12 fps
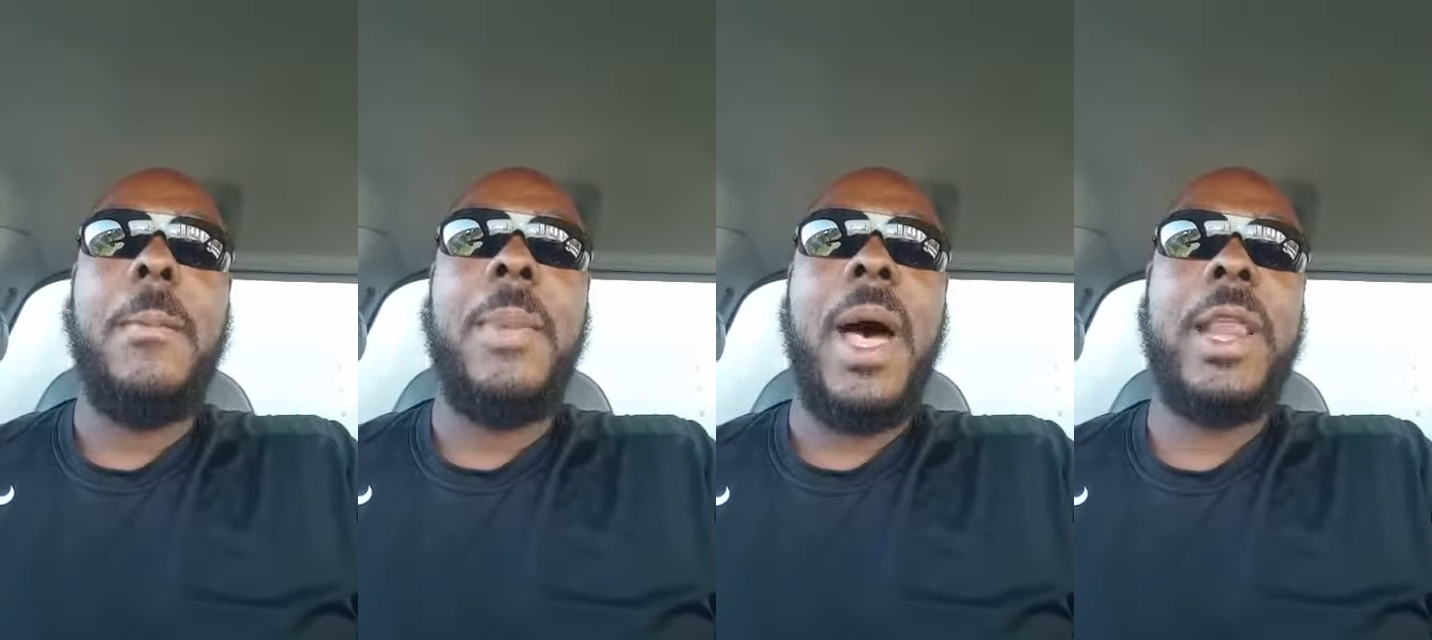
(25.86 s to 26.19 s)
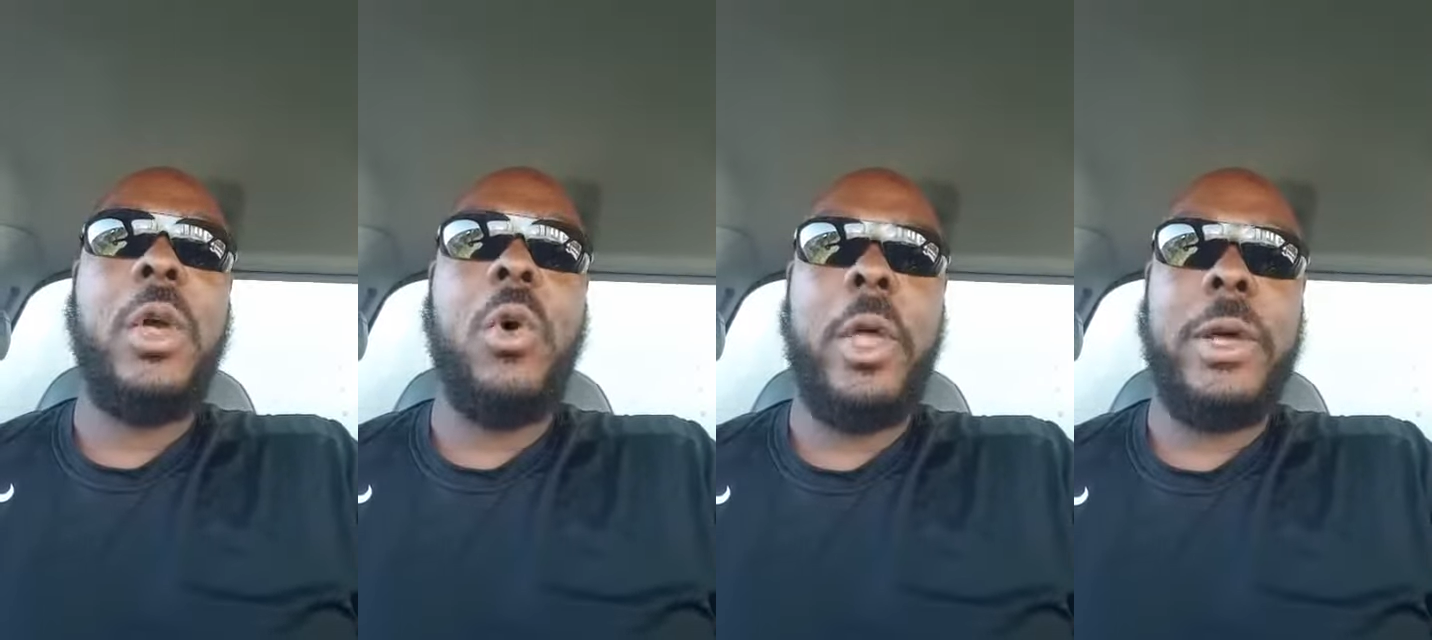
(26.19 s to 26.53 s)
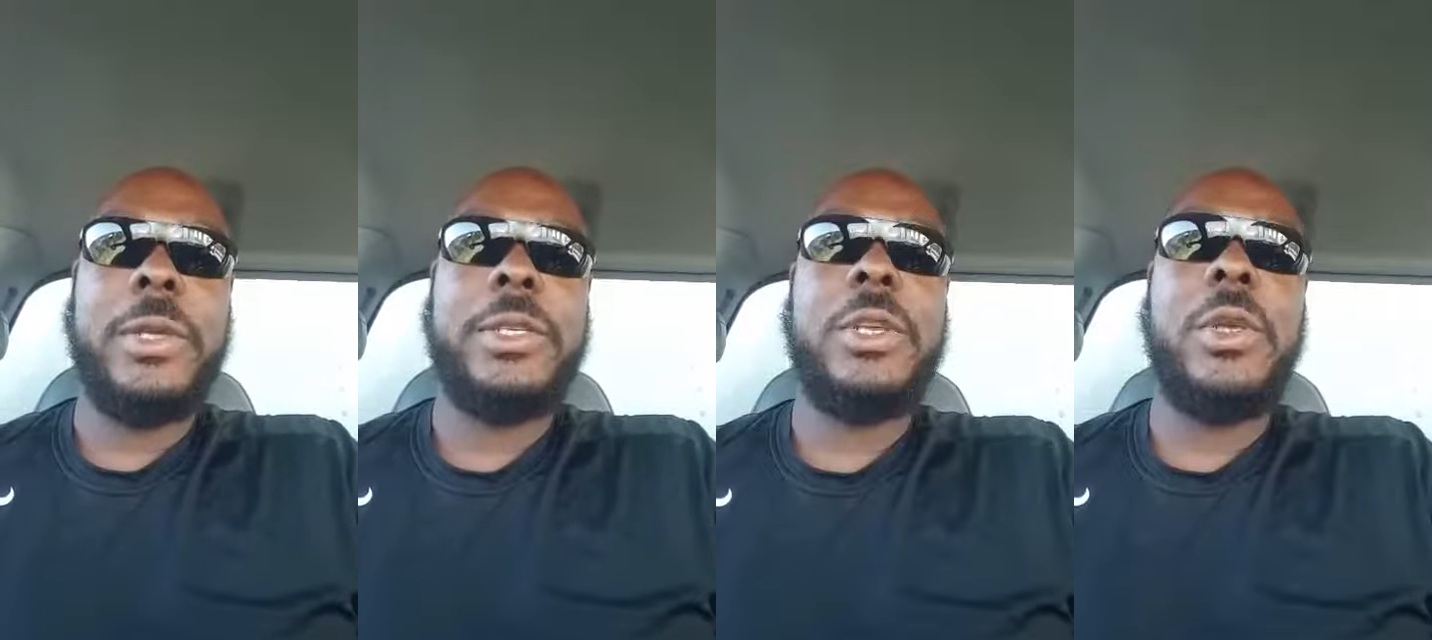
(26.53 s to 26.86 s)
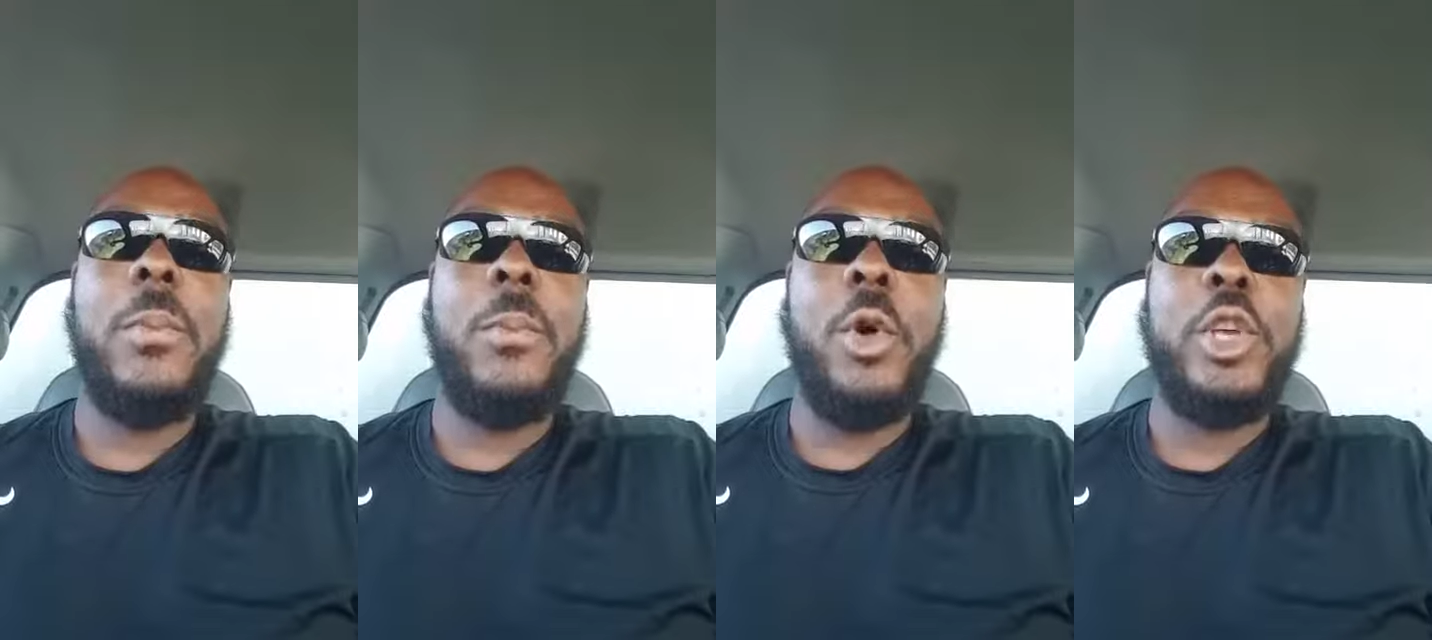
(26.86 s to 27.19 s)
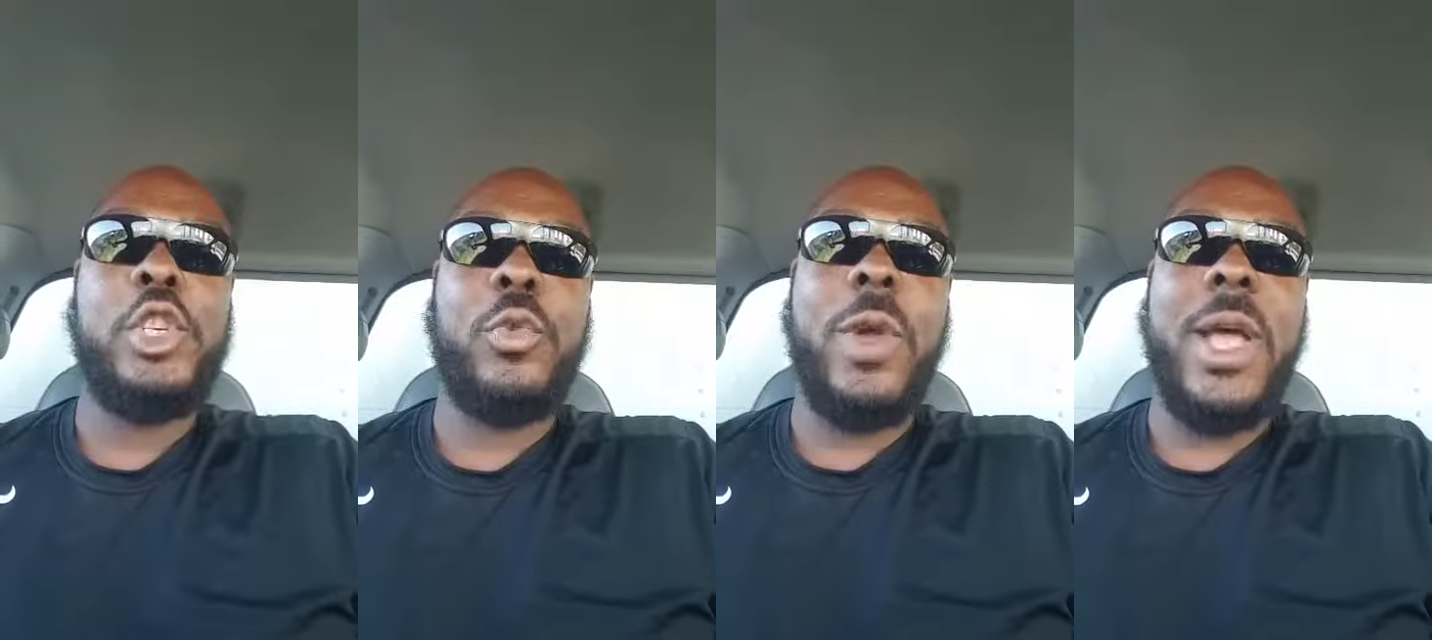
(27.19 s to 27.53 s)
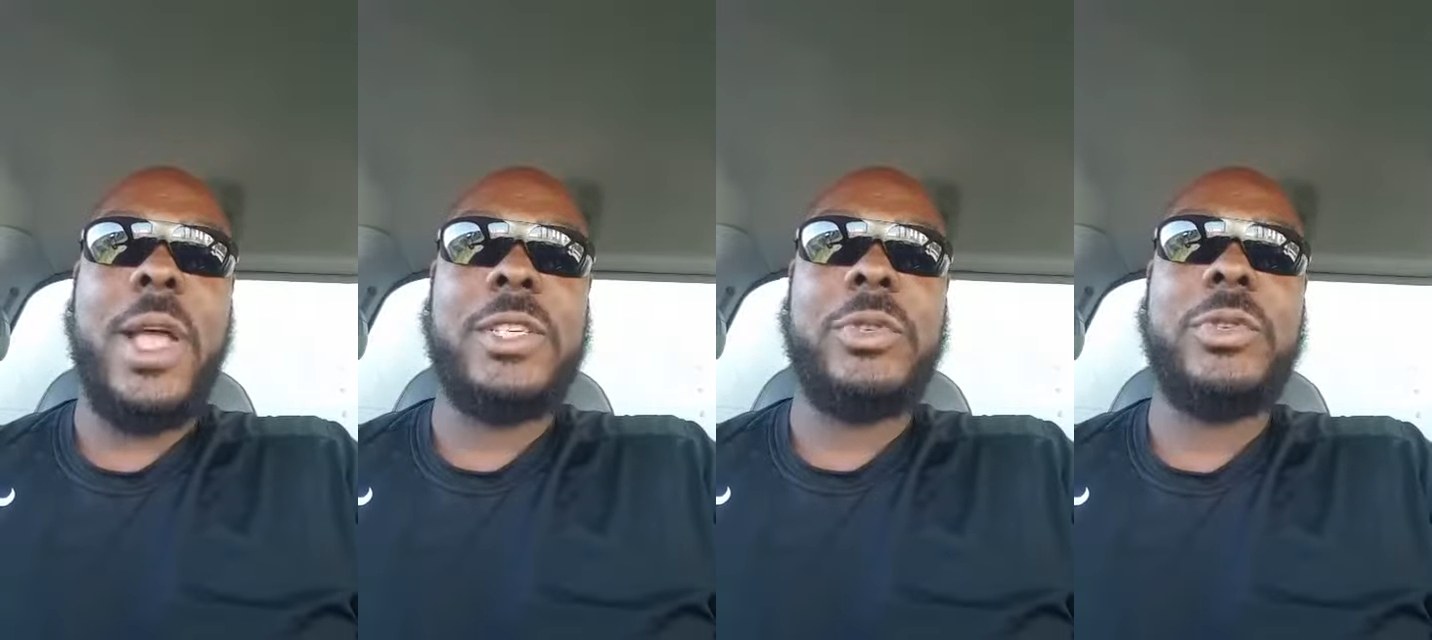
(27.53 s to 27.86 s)
Body Oils,
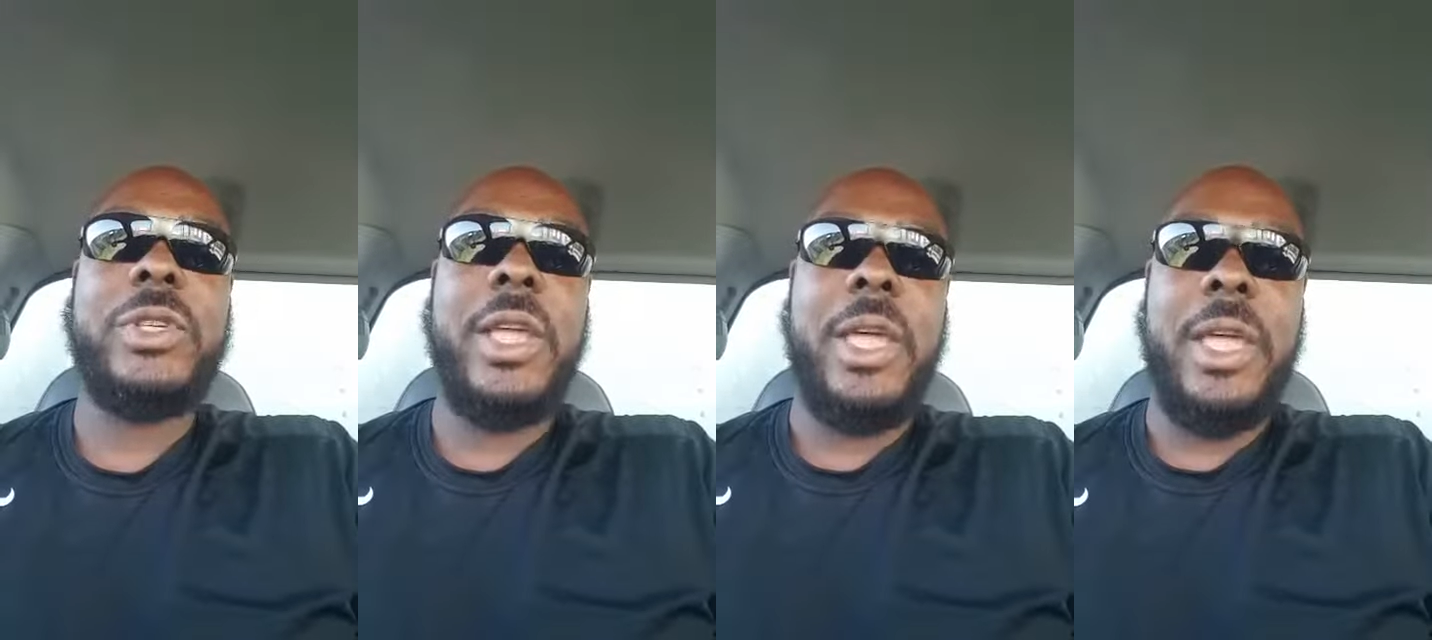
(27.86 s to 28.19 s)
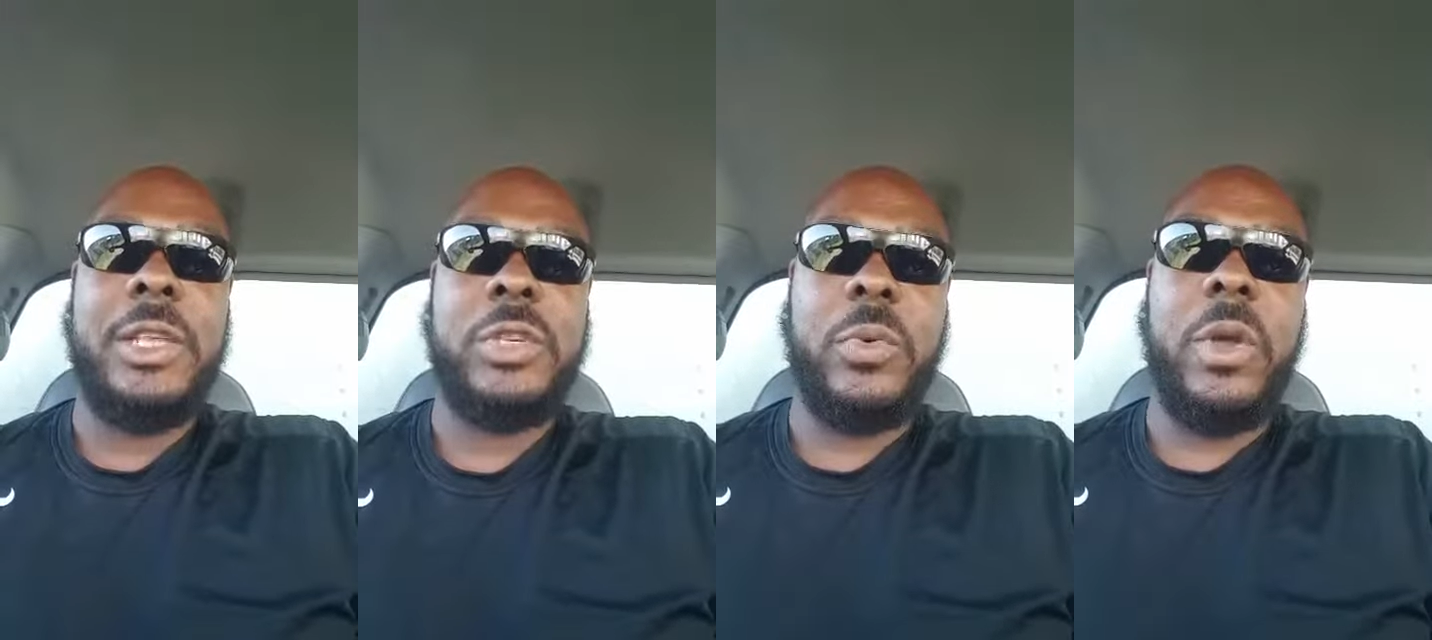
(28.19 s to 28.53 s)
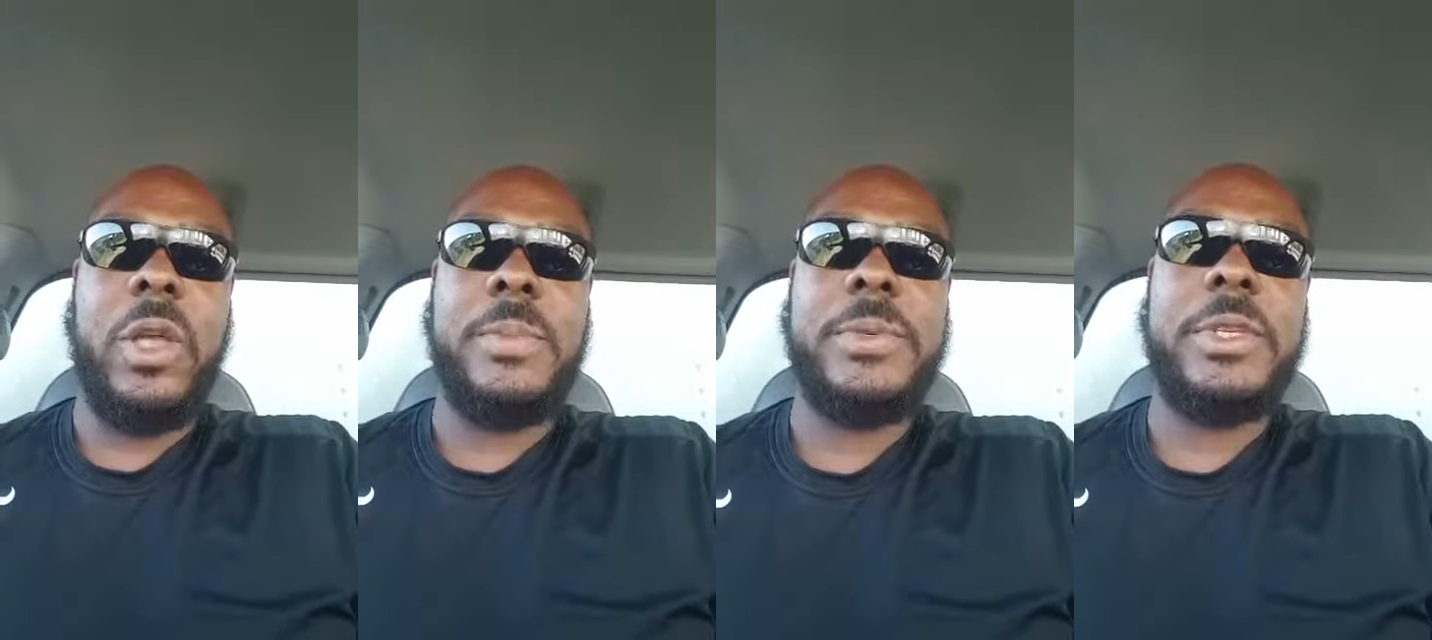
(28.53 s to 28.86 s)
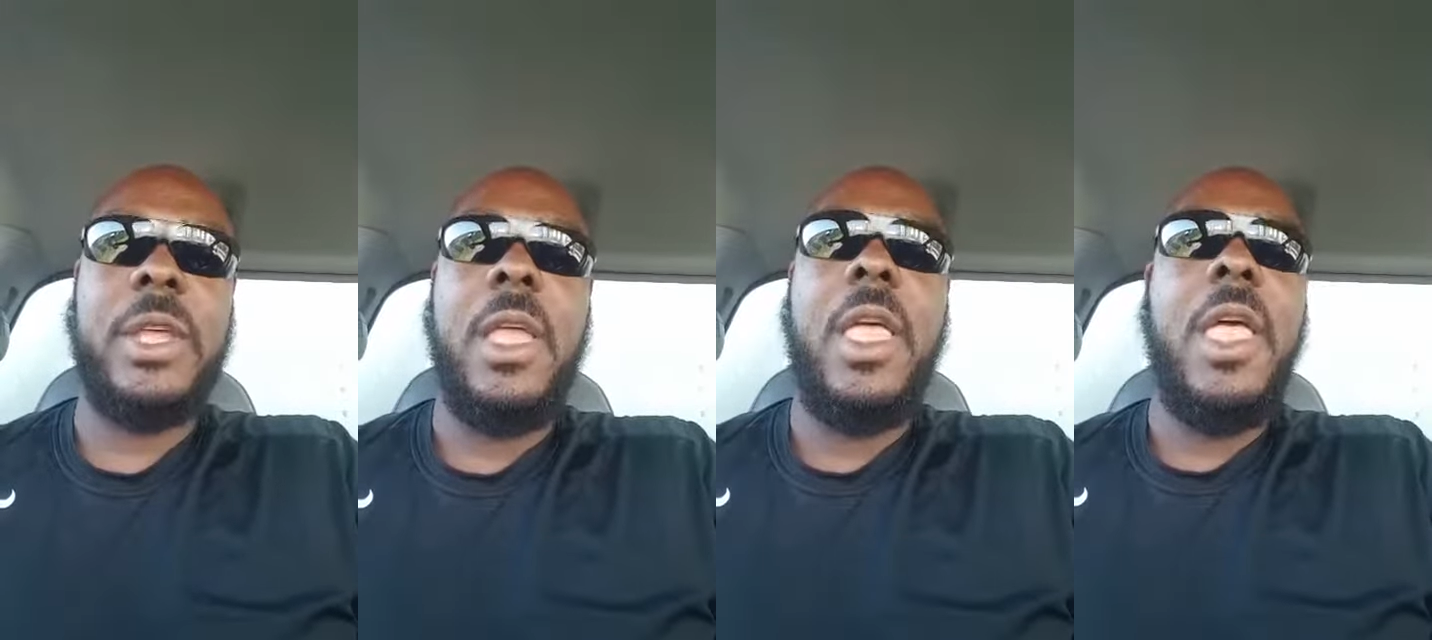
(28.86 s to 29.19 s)
Moisturizers, and Scrubs.